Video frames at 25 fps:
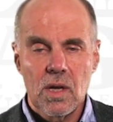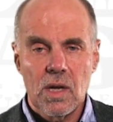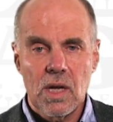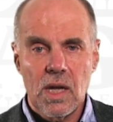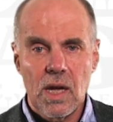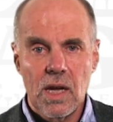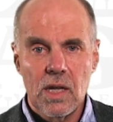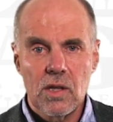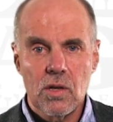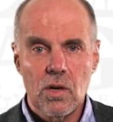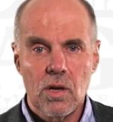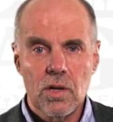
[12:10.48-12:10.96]

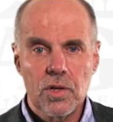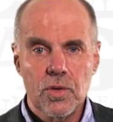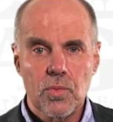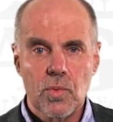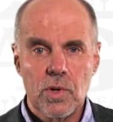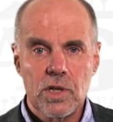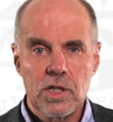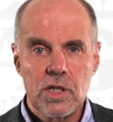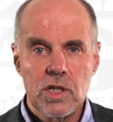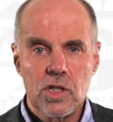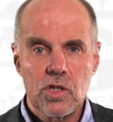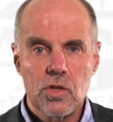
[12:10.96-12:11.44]
K0,
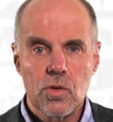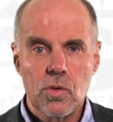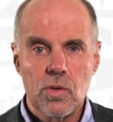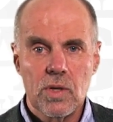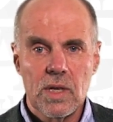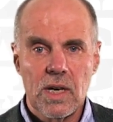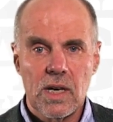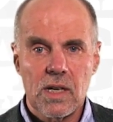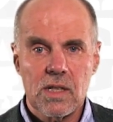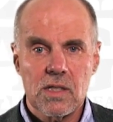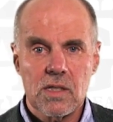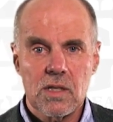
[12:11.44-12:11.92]
which is
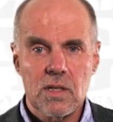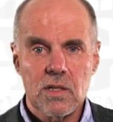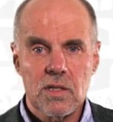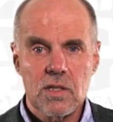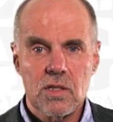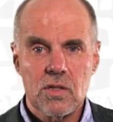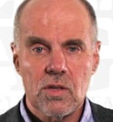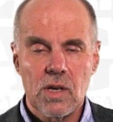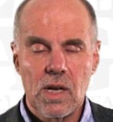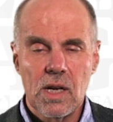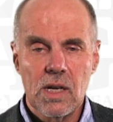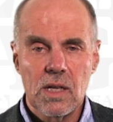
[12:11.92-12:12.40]
uniaxial
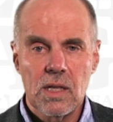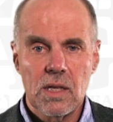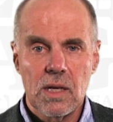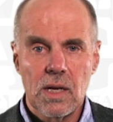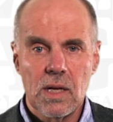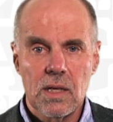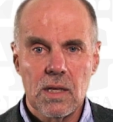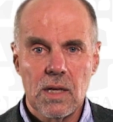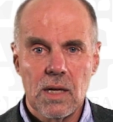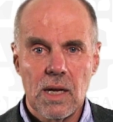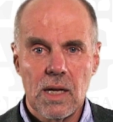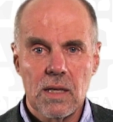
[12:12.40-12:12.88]
strain,
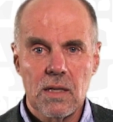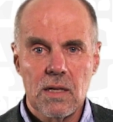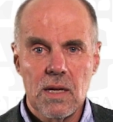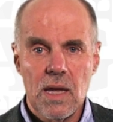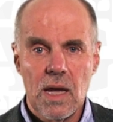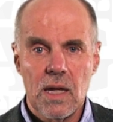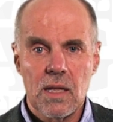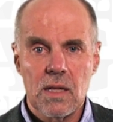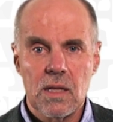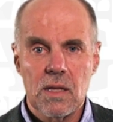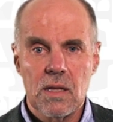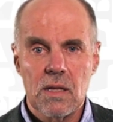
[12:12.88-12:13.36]
and at the
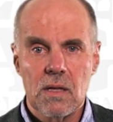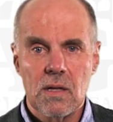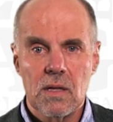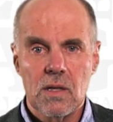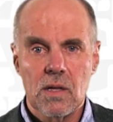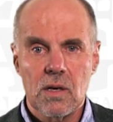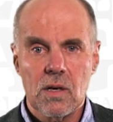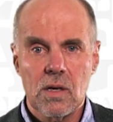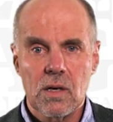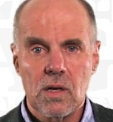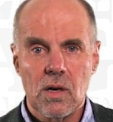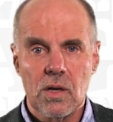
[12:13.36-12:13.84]
end,
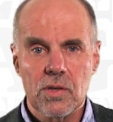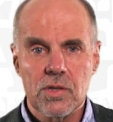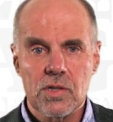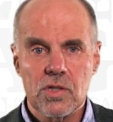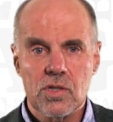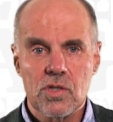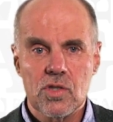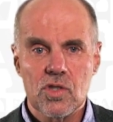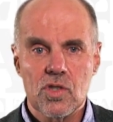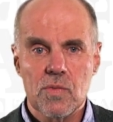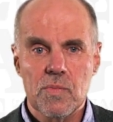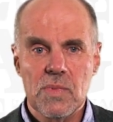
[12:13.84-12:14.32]
the
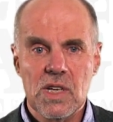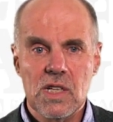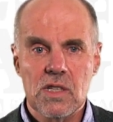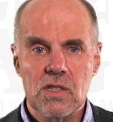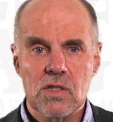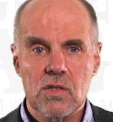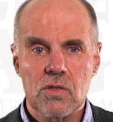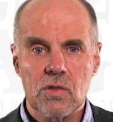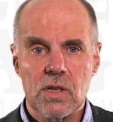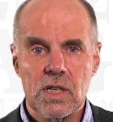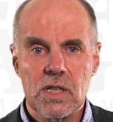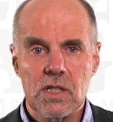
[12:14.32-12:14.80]
constant mean
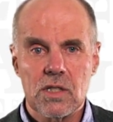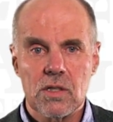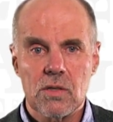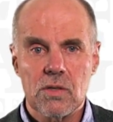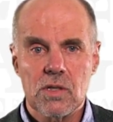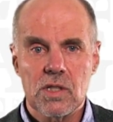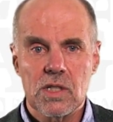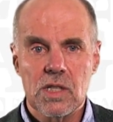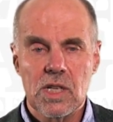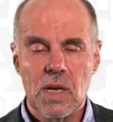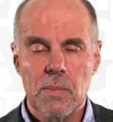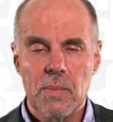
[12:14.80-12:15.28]
stress, or
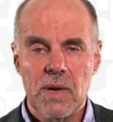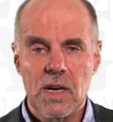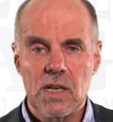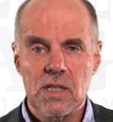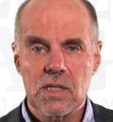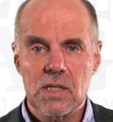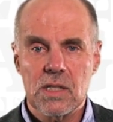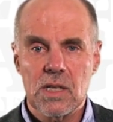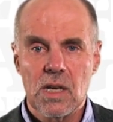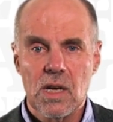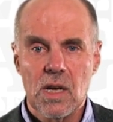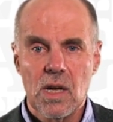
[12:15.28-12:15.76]

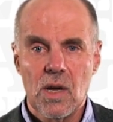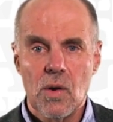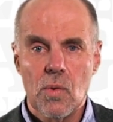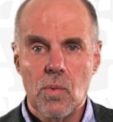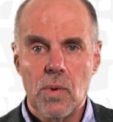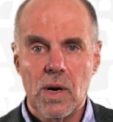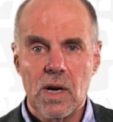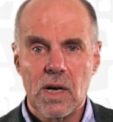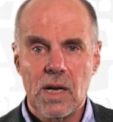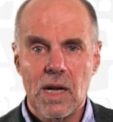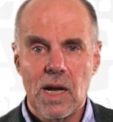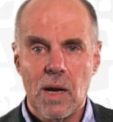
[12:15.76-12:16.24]
CMS,
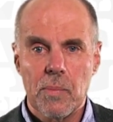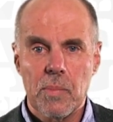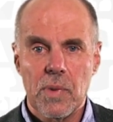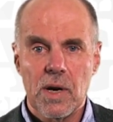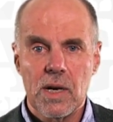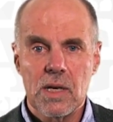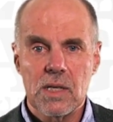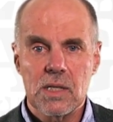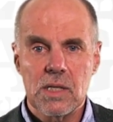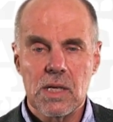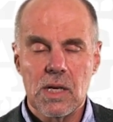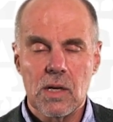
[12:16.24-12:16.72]
where kappa
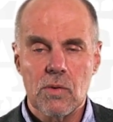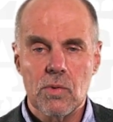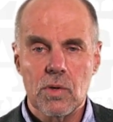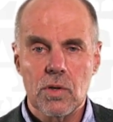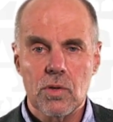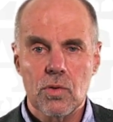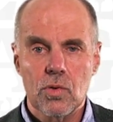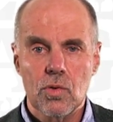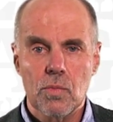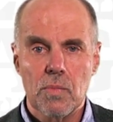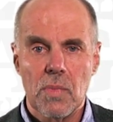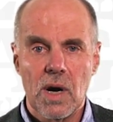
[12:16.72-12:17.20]
is equal
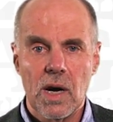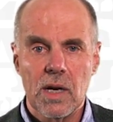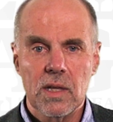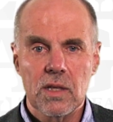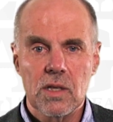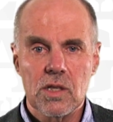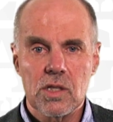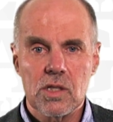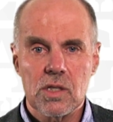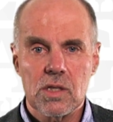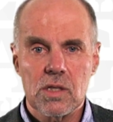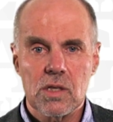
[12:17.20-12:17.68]
to
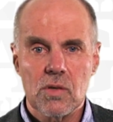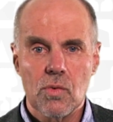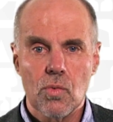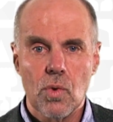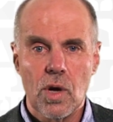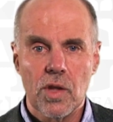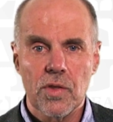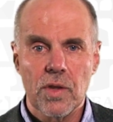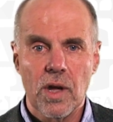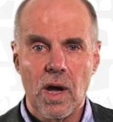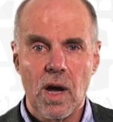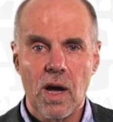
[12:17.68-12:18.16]

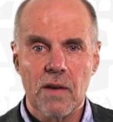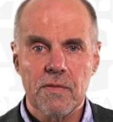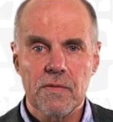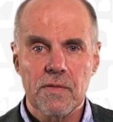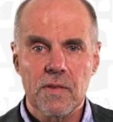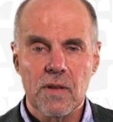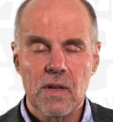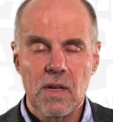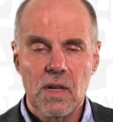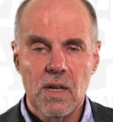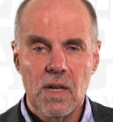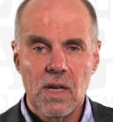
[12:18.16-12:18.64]

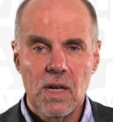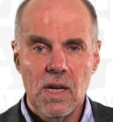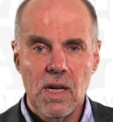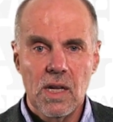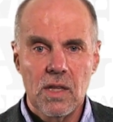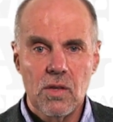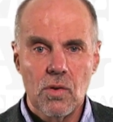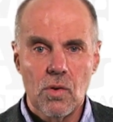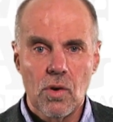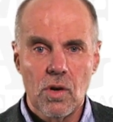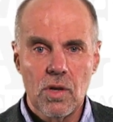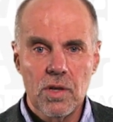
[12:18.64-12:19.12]
-1/2.
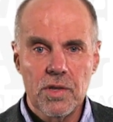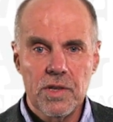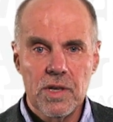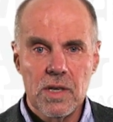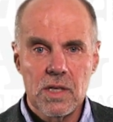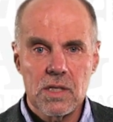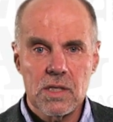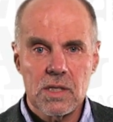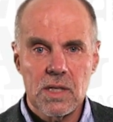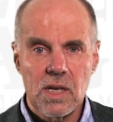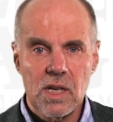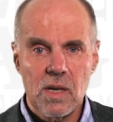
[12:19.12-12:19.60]
In all
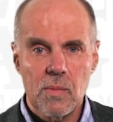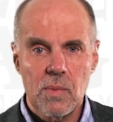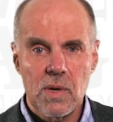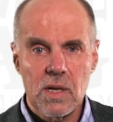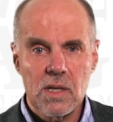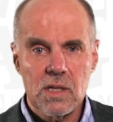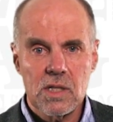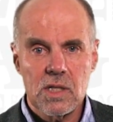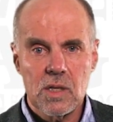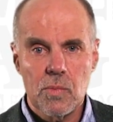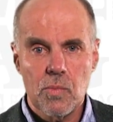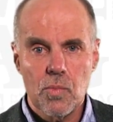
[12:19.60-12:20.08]
these
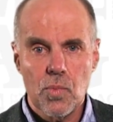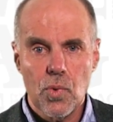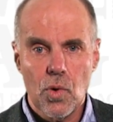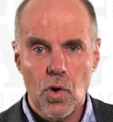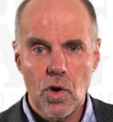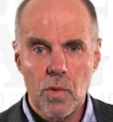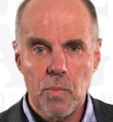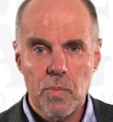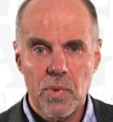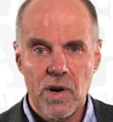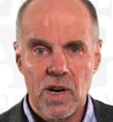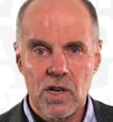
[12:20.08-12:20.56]
segments, the
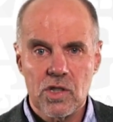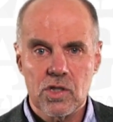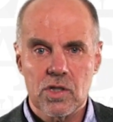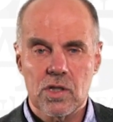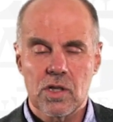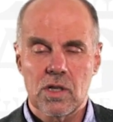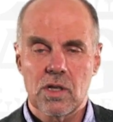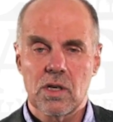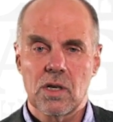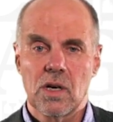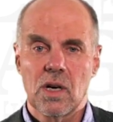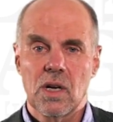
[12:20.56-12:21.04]
pore
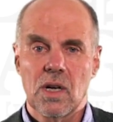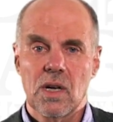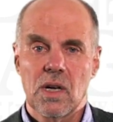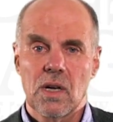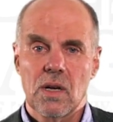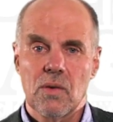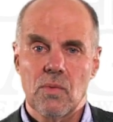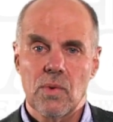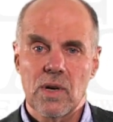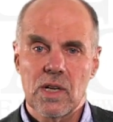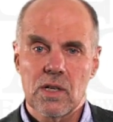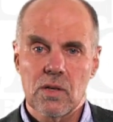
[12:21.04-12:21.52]
pressure
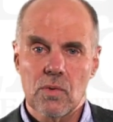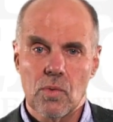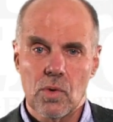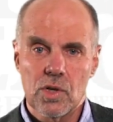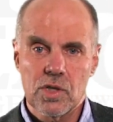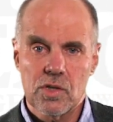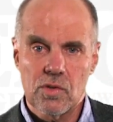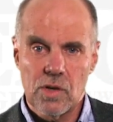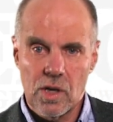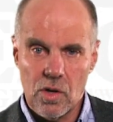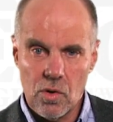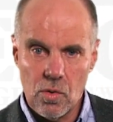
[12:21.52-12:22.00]

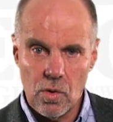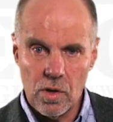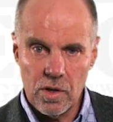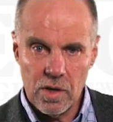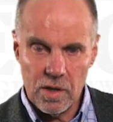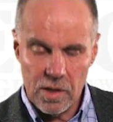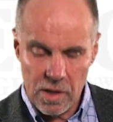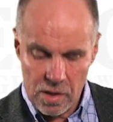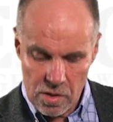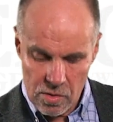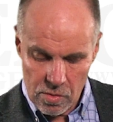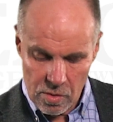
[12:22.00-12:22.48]
was
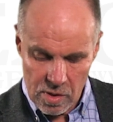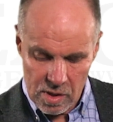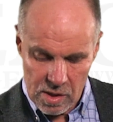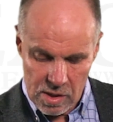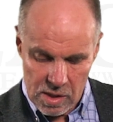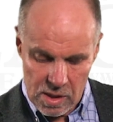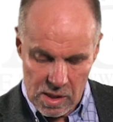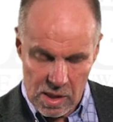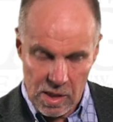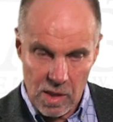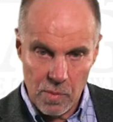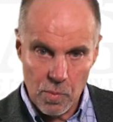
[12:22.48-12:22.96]
recorded, and you can
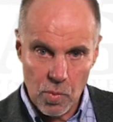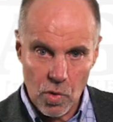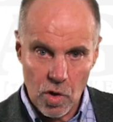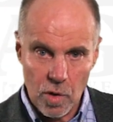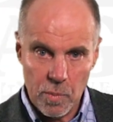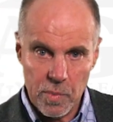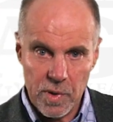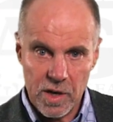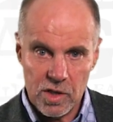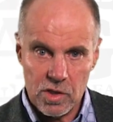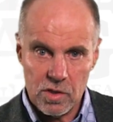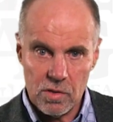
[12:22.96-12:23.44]
see the pore
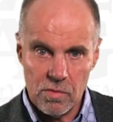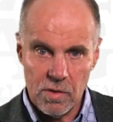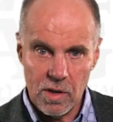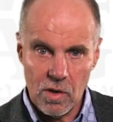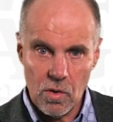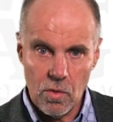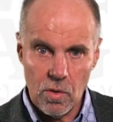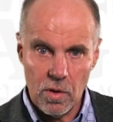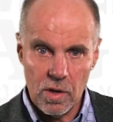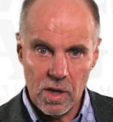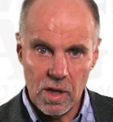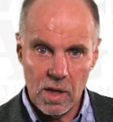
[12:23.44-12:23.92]
pressure
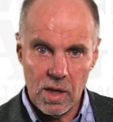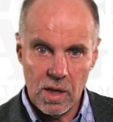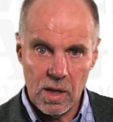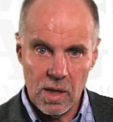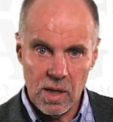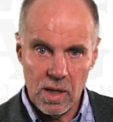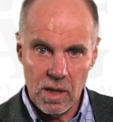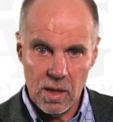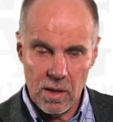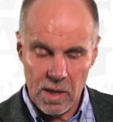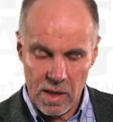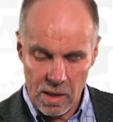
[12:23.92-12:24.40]

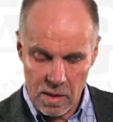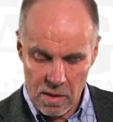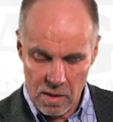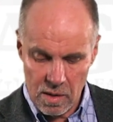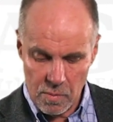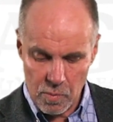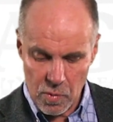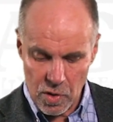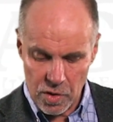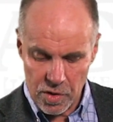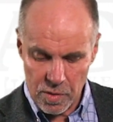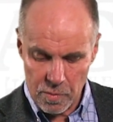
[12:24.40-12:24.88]
recording at
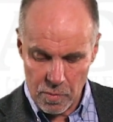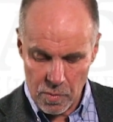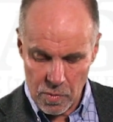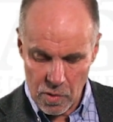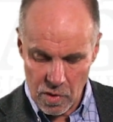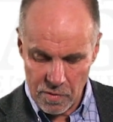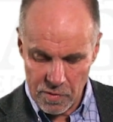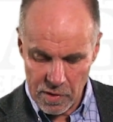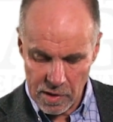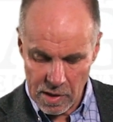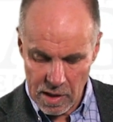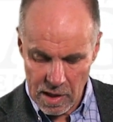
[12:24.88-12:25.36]
the bottom
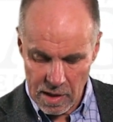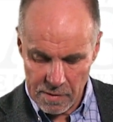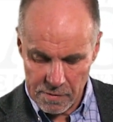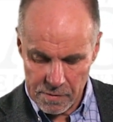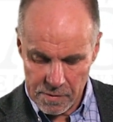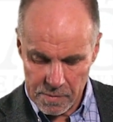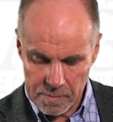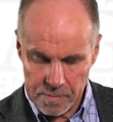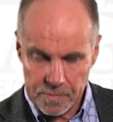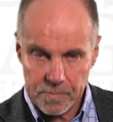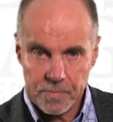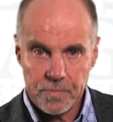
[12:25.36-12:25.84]
of the graph.